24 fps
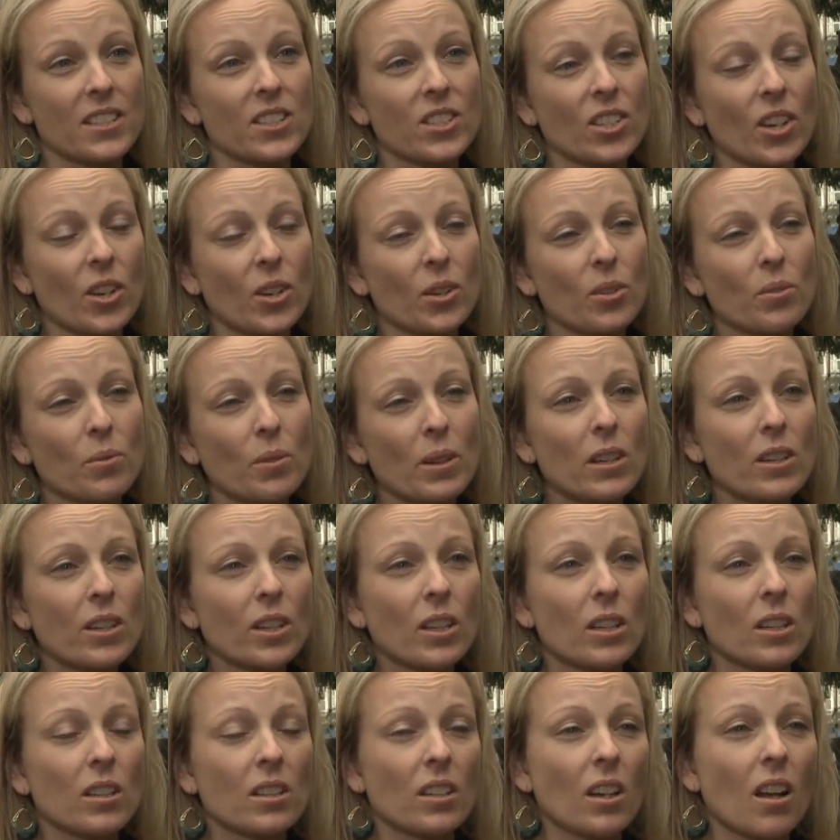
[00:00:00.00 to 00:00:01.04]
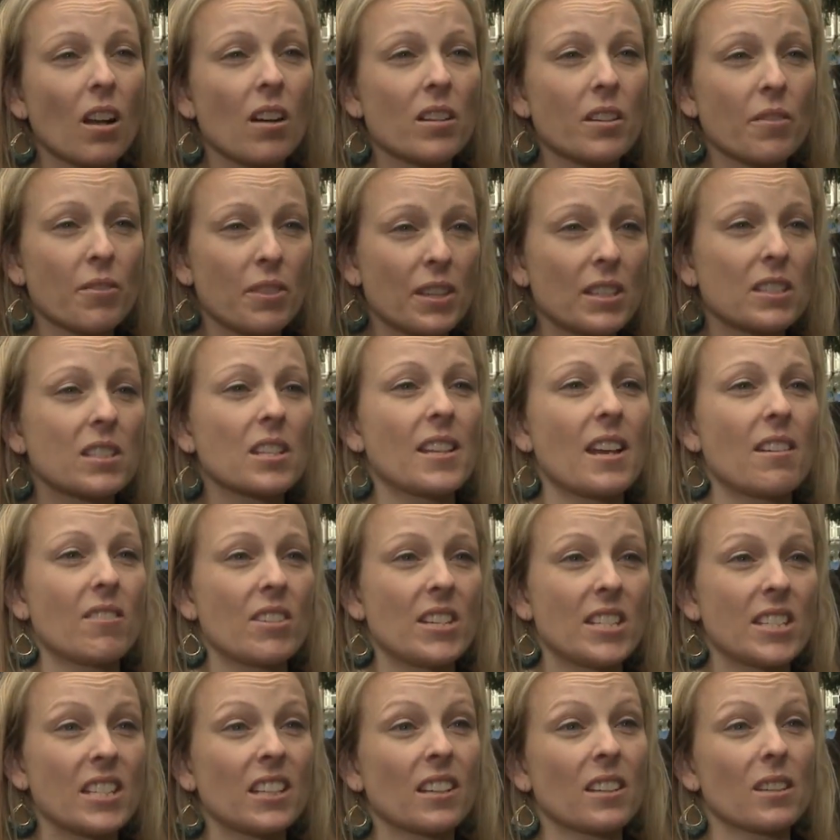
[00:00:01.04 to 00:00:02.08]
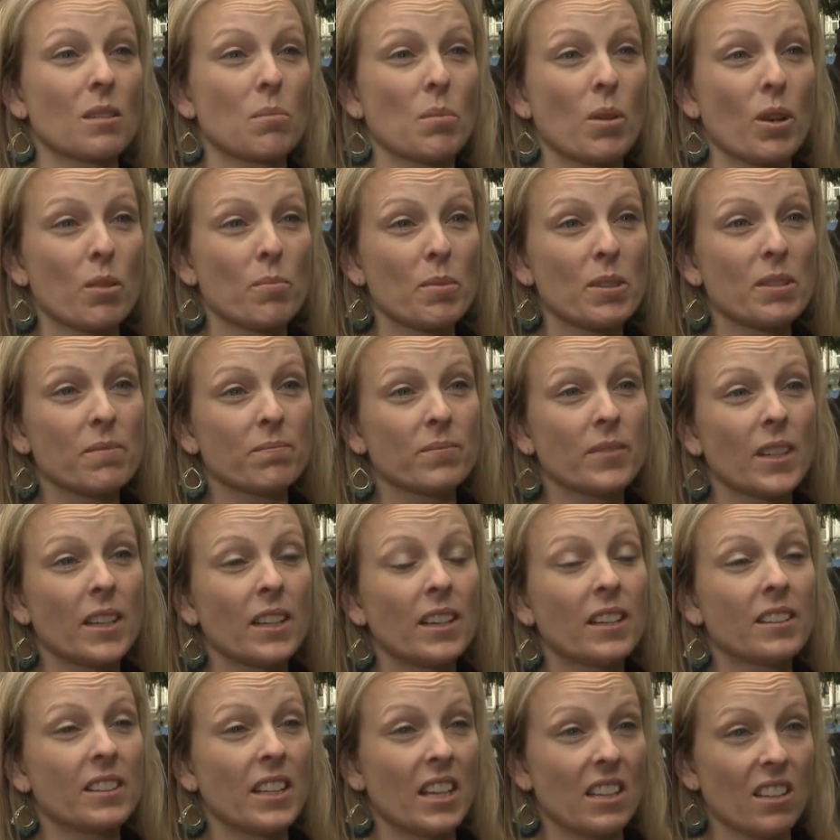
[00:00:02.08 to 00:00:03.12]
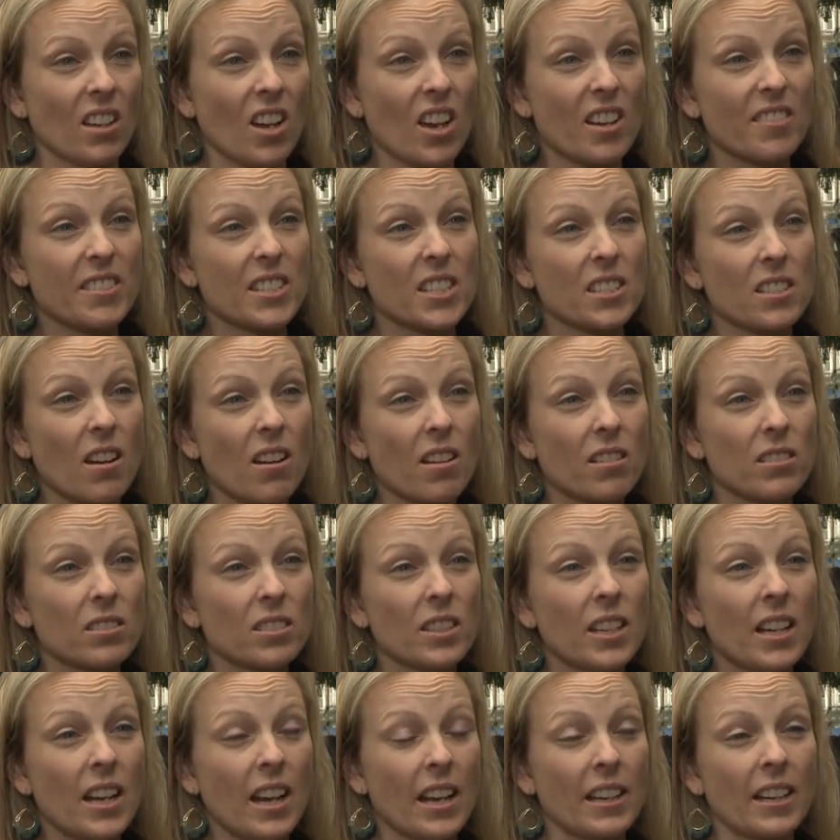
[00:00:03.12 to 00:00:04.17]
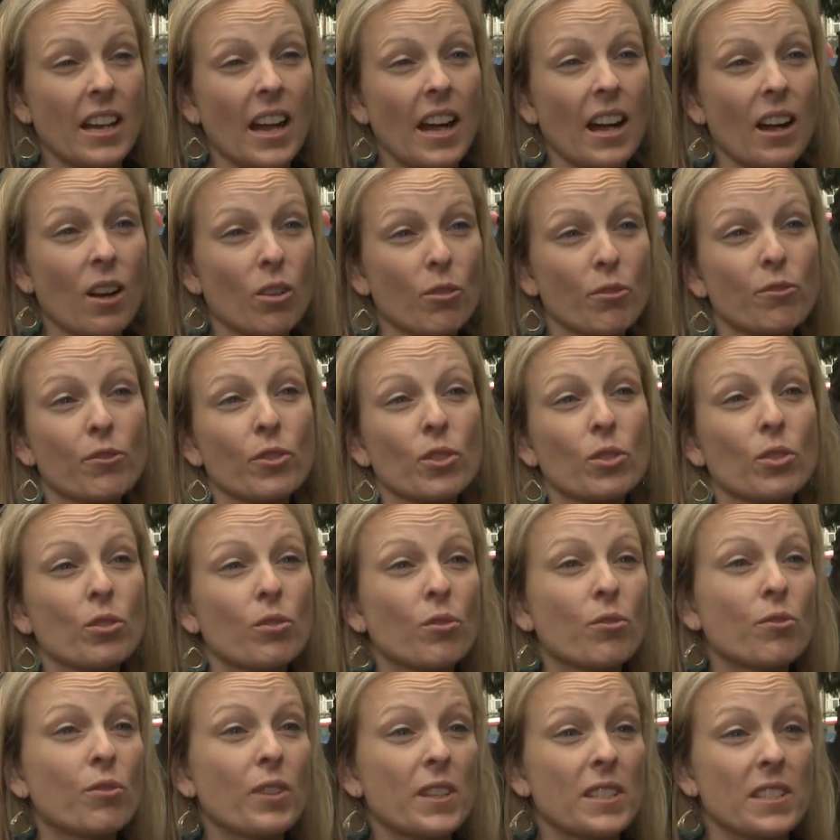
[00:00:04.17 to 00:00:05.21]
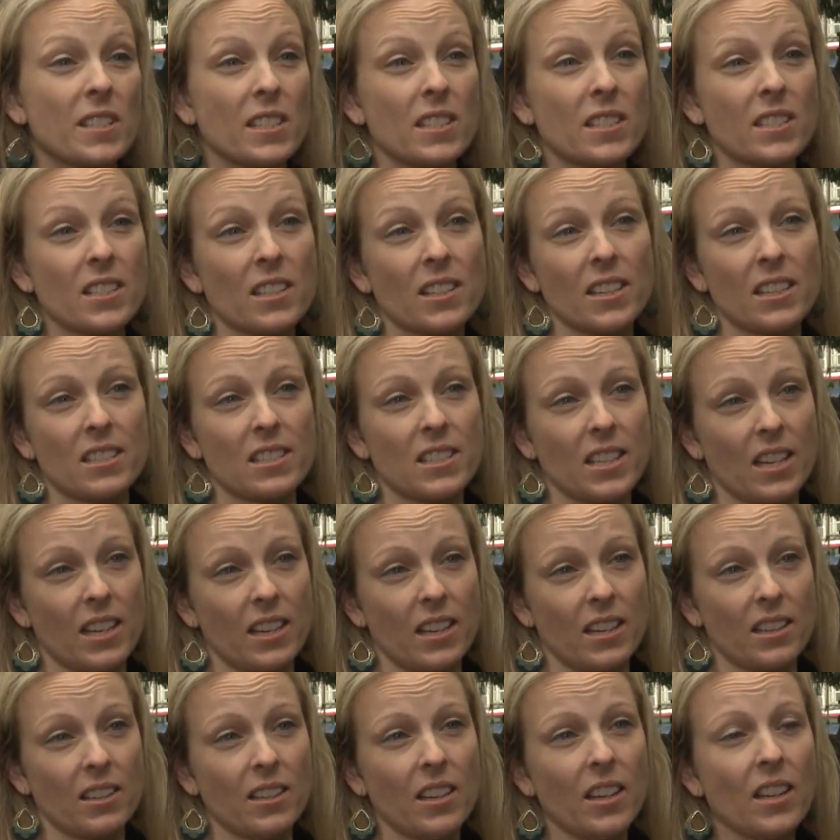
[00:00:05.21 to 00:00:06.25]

So we look at the kind of things that they're eating at the moment, their lifestyle, and how food fits into their day.